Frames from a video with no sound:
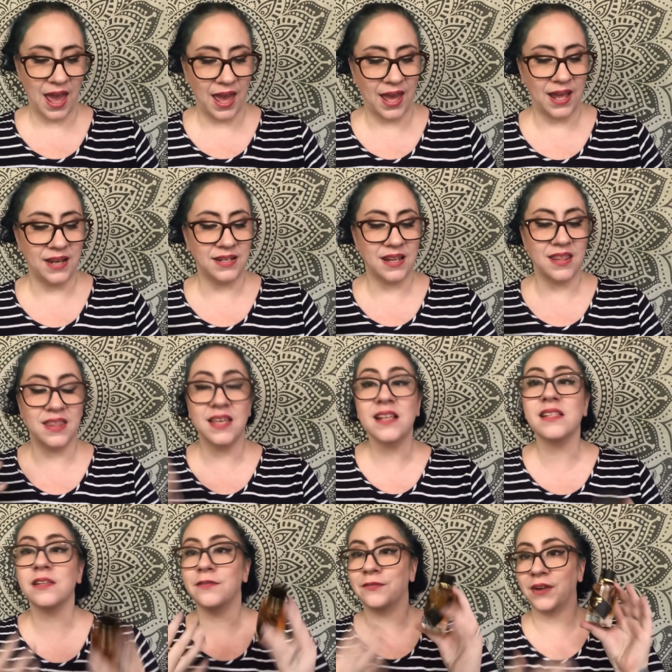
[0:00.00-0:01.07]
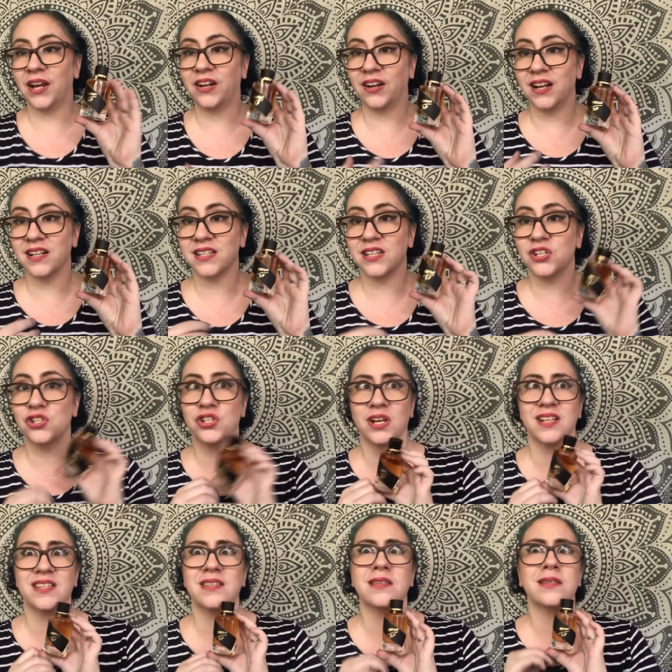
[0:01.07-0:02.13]
And this fragrance
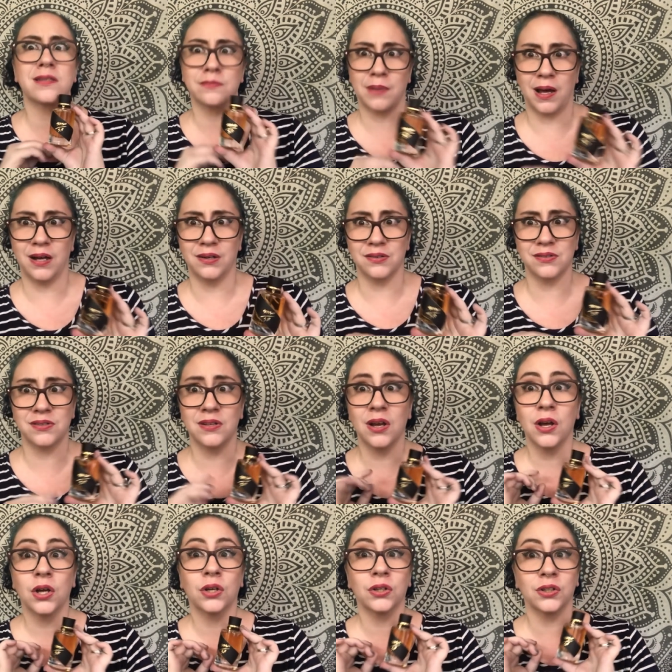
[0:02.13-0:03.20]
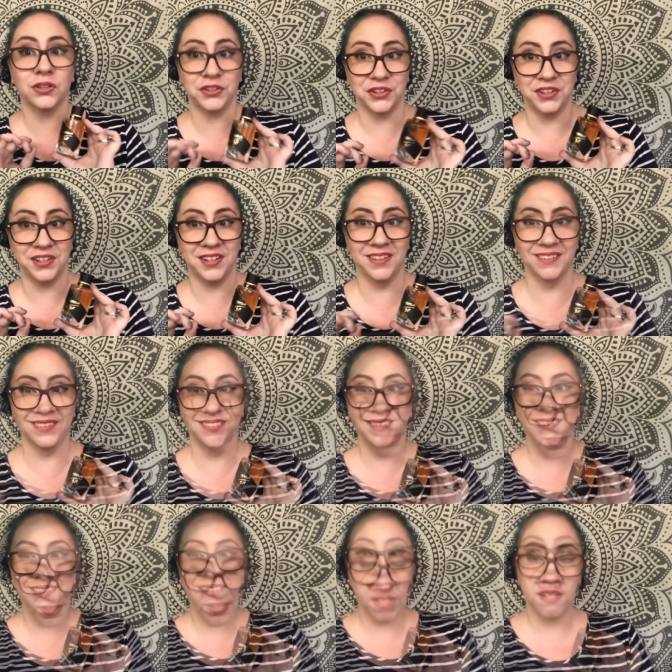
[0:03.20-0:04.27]
just smells good. This
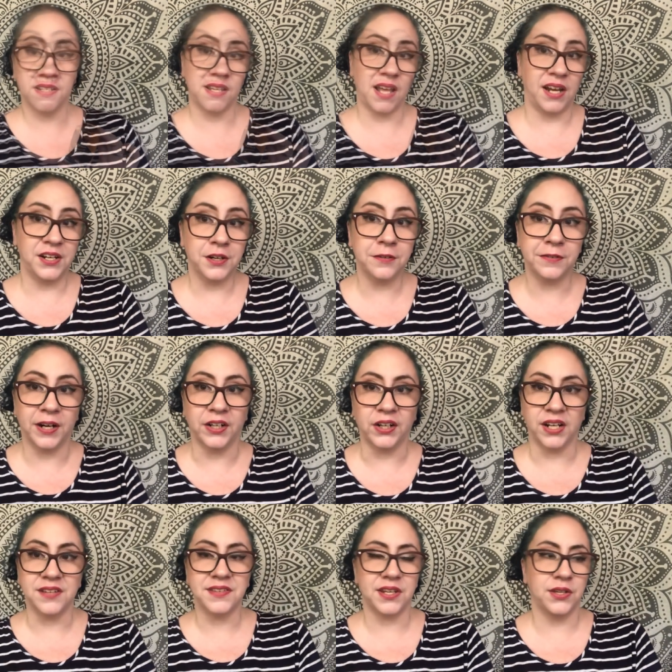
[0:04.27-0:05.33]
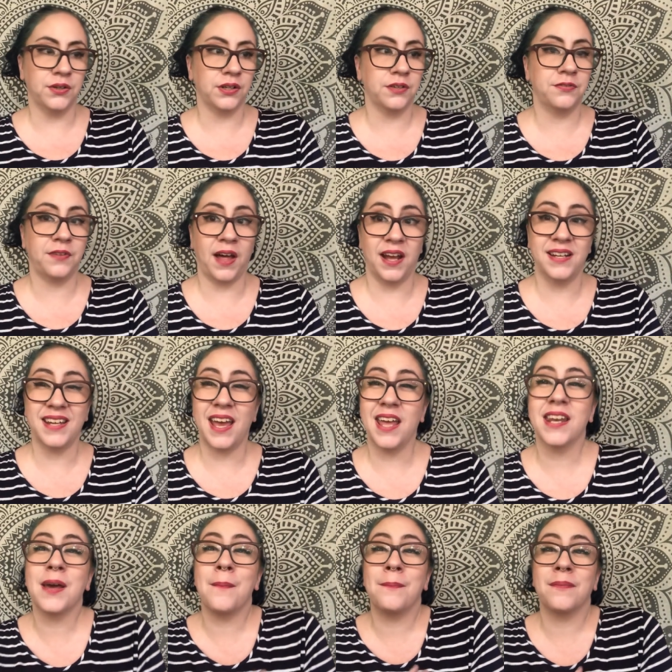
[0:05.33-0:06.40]
is a designer fragrance that you could find
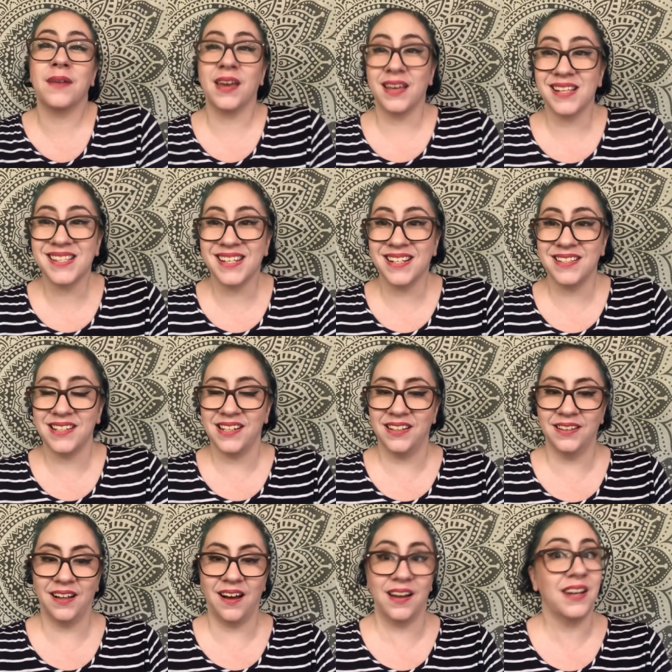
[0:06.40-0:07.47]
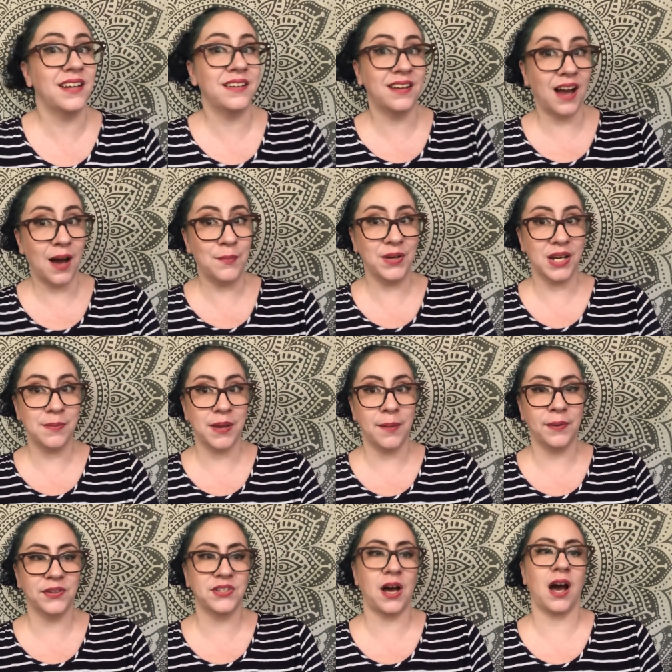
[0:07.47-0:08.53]
an amazing deal on, and not many
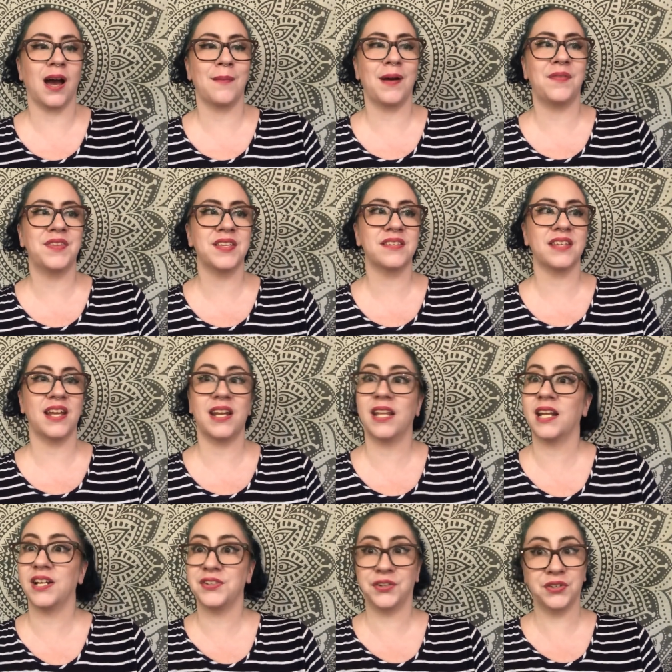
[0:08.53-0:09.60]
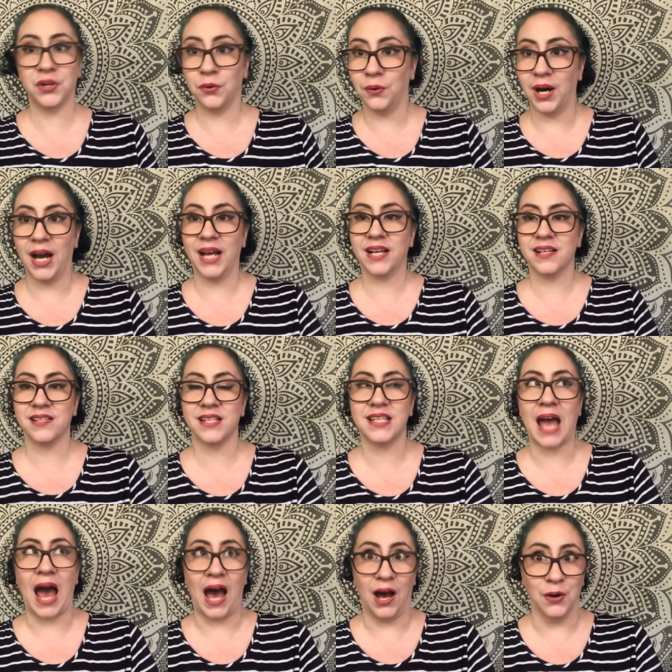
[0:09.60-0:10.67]
people talk about this scent, and I don't know why, because it's
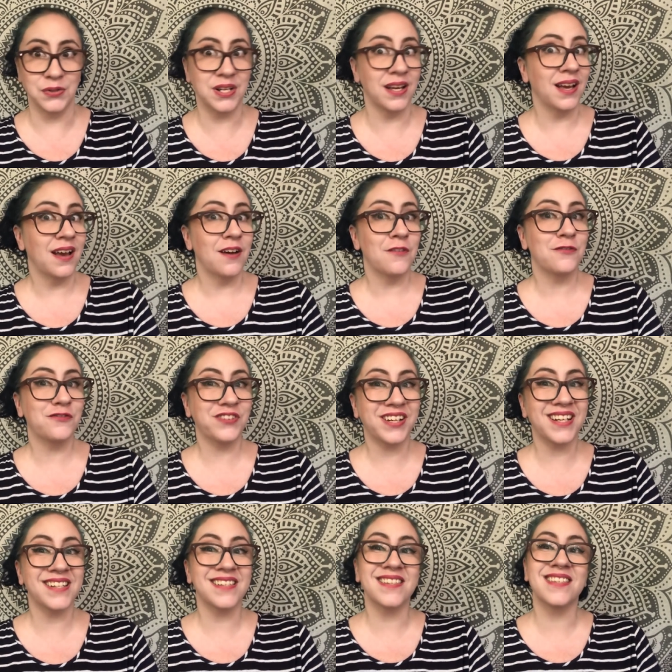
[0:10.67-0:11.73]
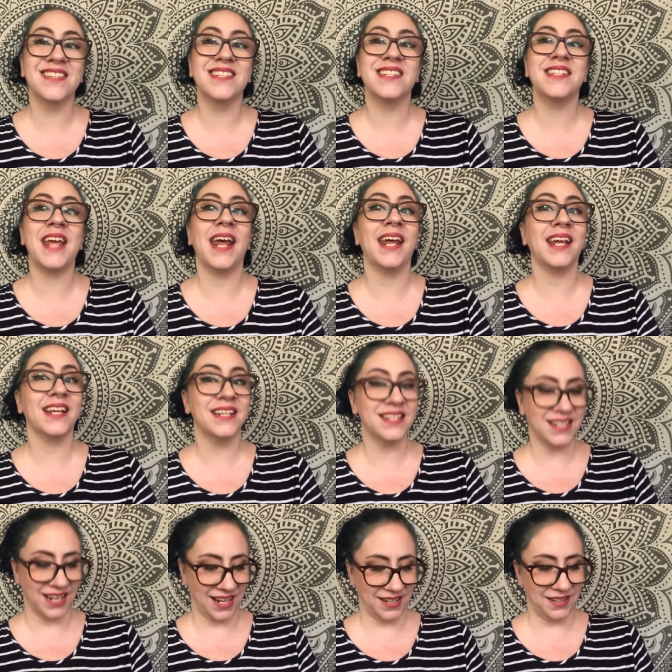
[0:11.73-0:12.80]
out freaking
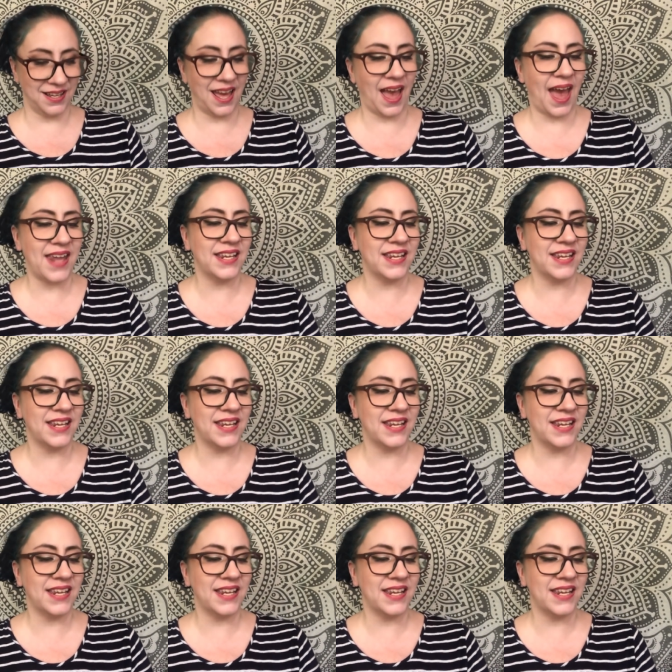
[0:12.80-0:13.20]
standing.